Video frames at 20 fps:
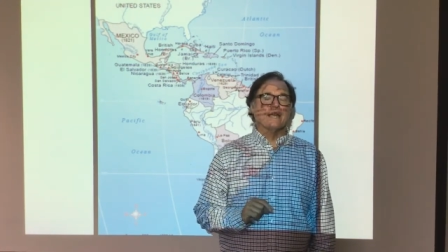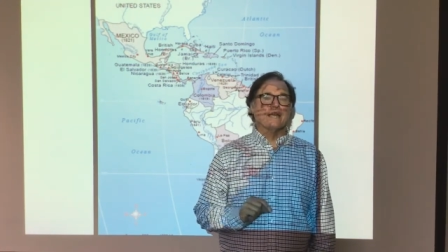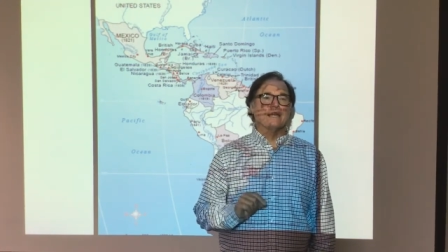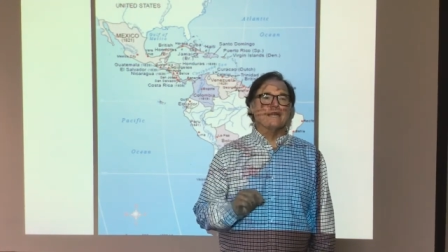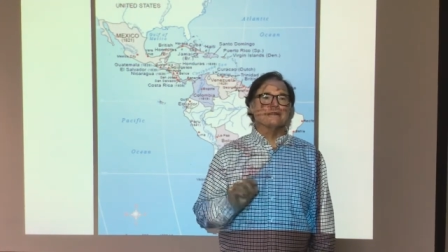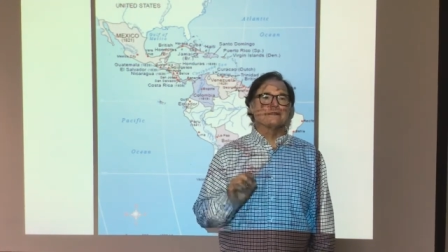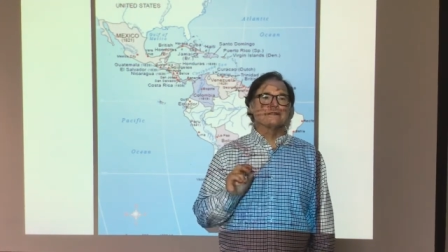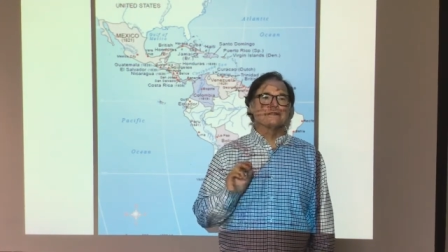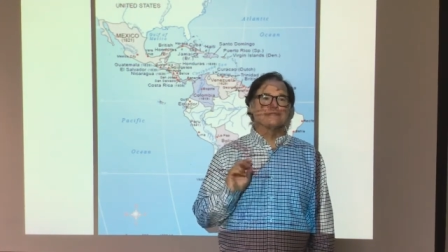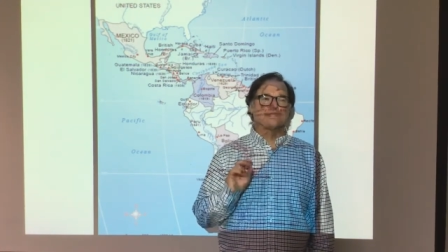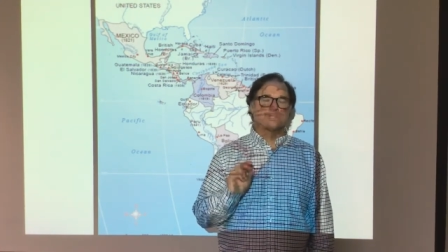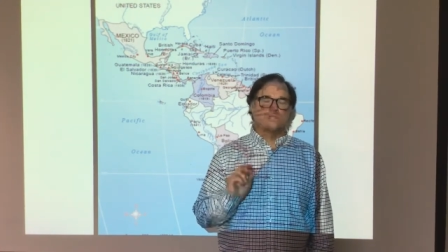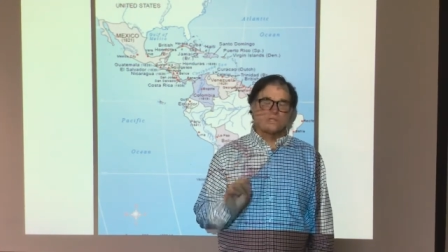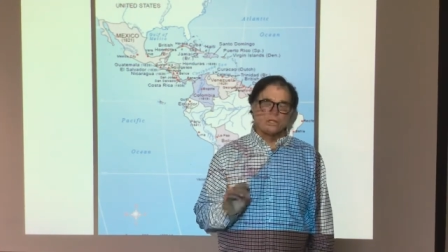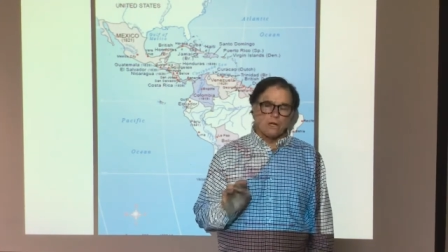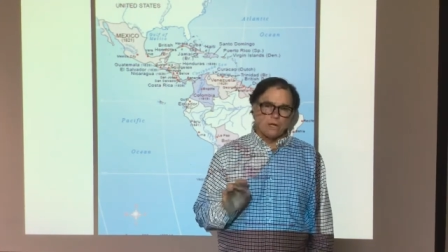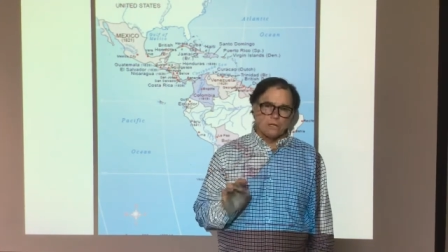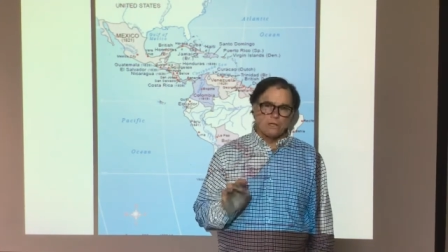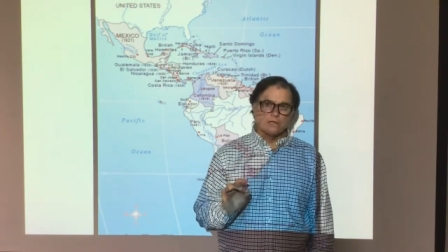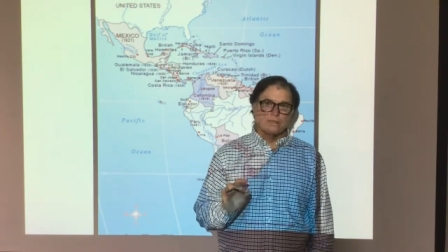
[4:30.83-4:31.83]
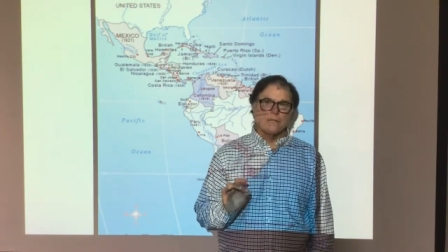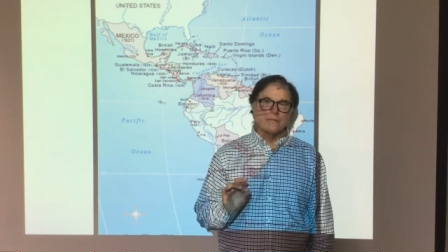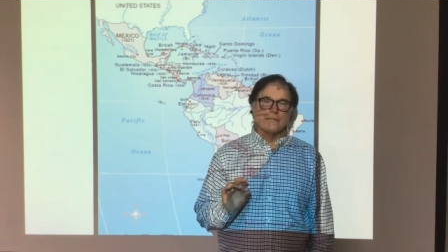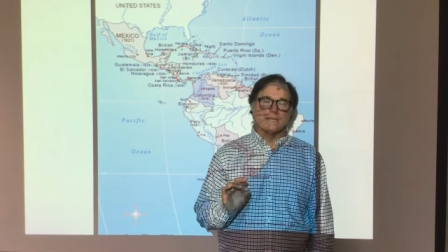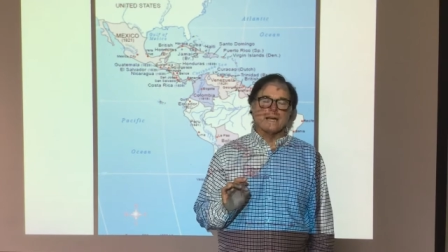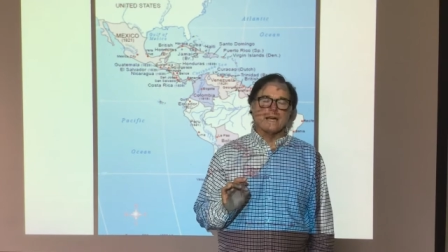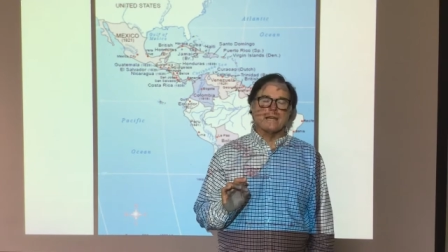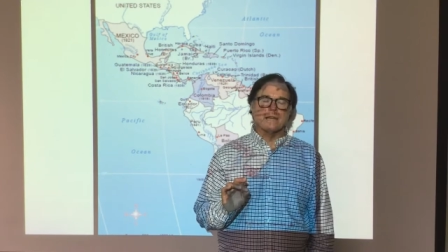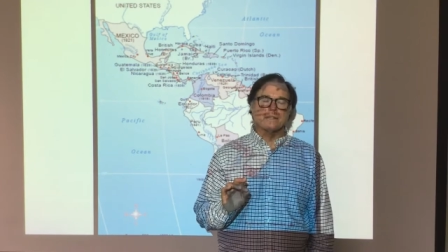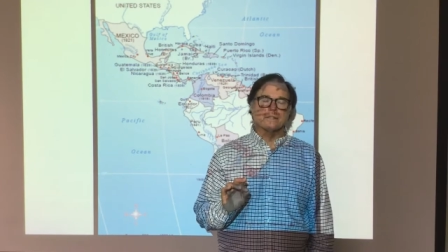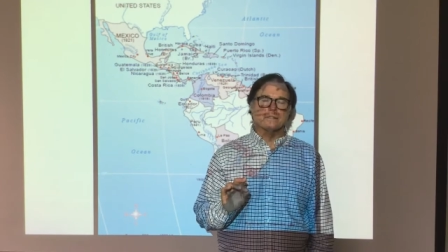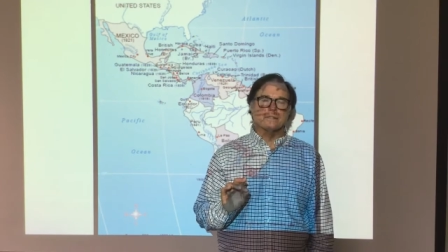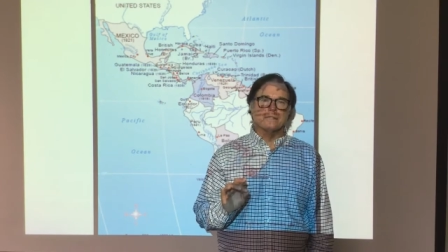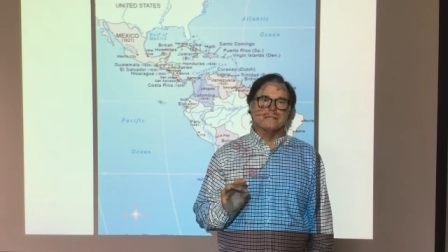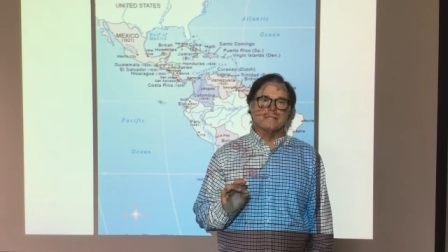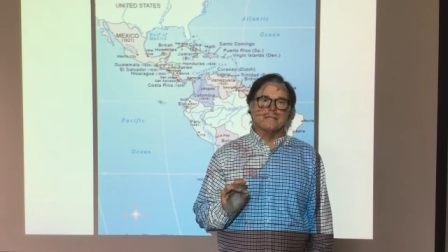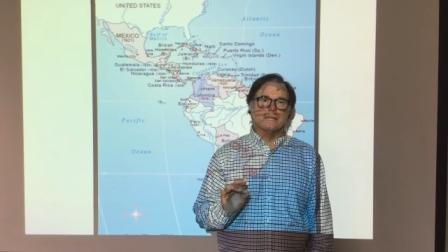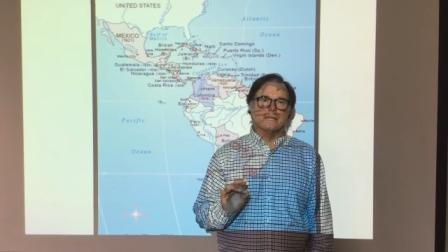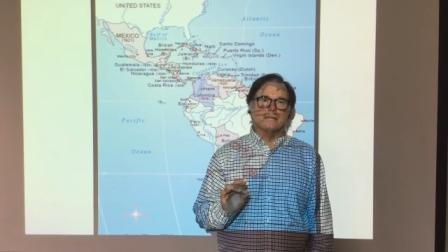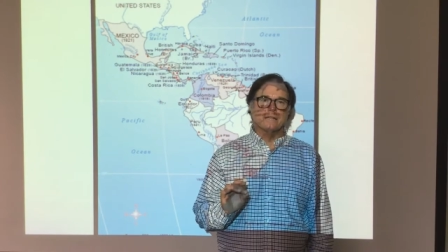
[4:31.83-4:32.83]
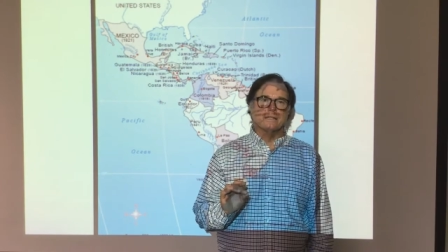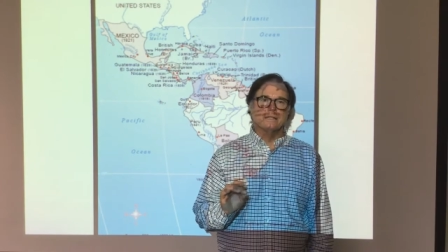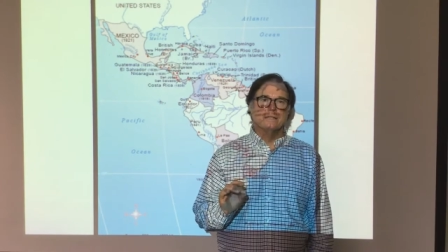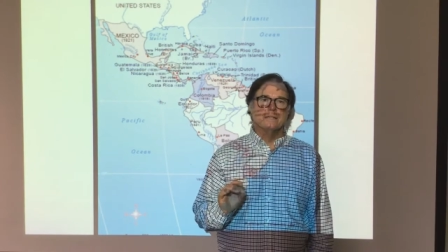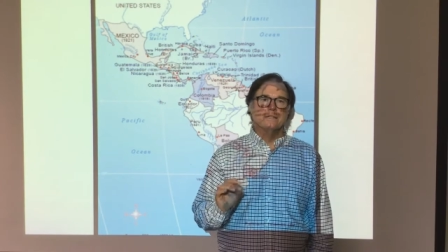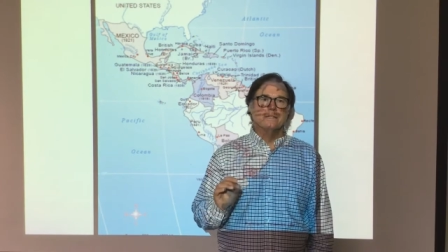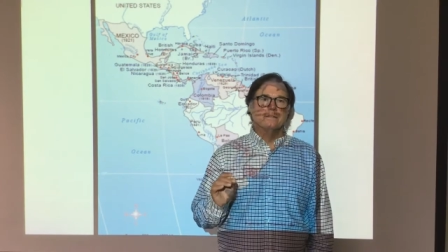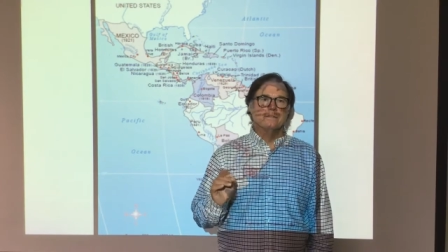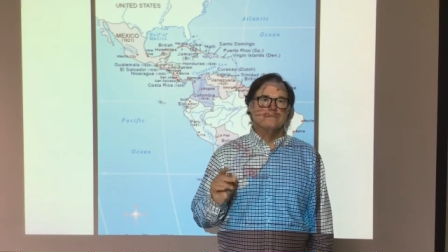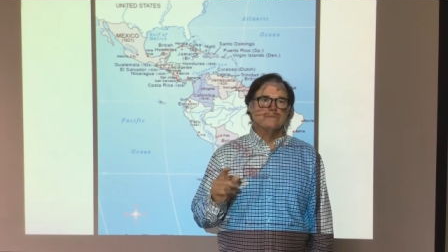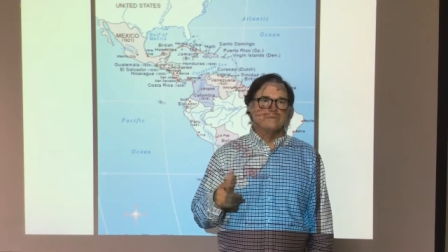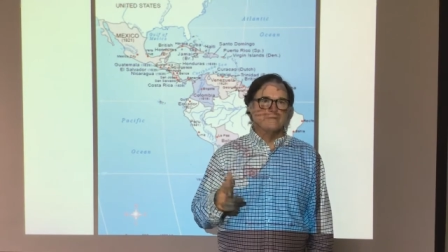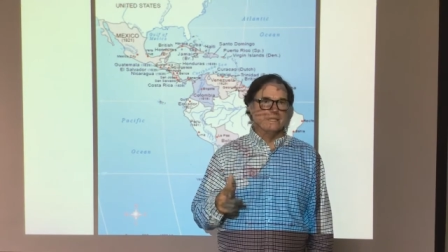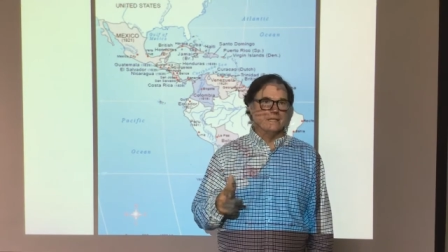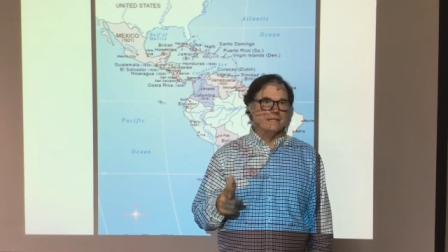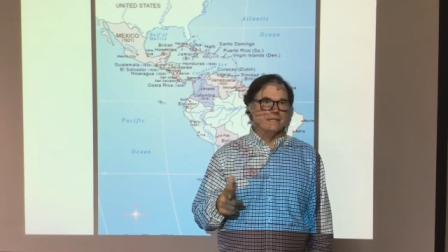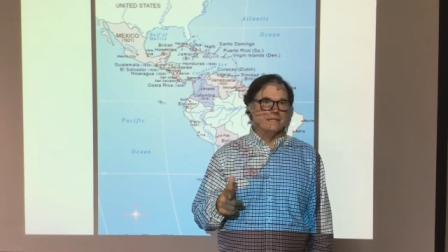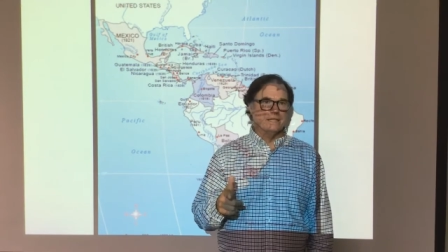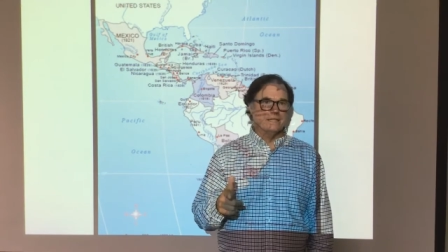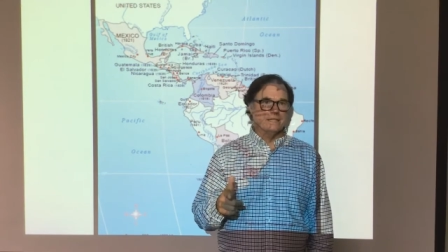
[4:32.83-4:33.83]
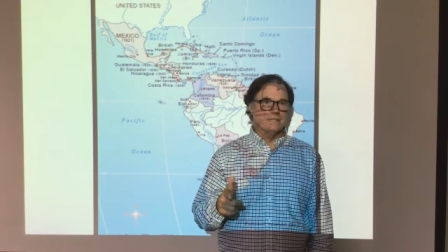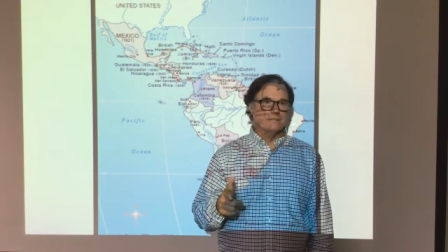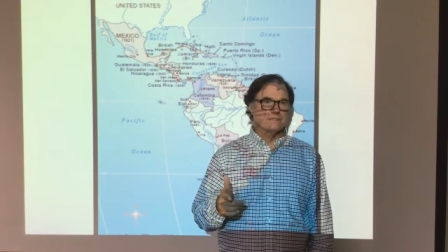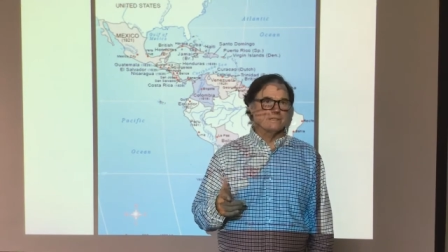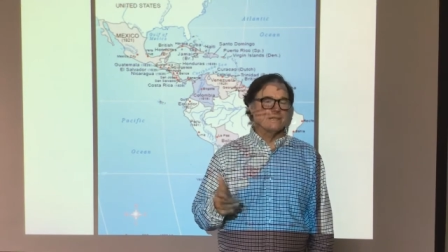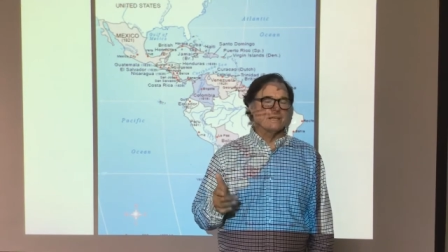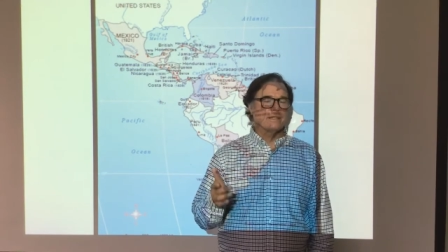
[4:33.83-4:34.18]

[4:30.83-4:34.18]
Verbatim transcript: and it's certainly not a good thing for the Indians.